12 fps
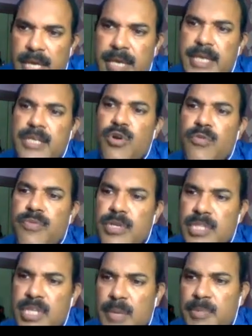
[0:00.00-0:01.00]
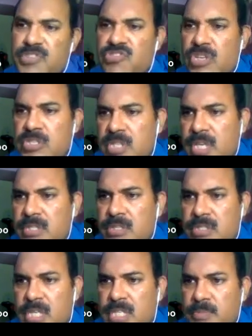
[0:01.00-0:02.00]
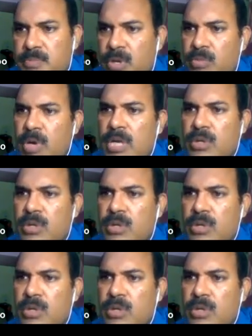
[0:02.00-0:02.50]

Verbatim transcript: again go for therapy stretching exercises for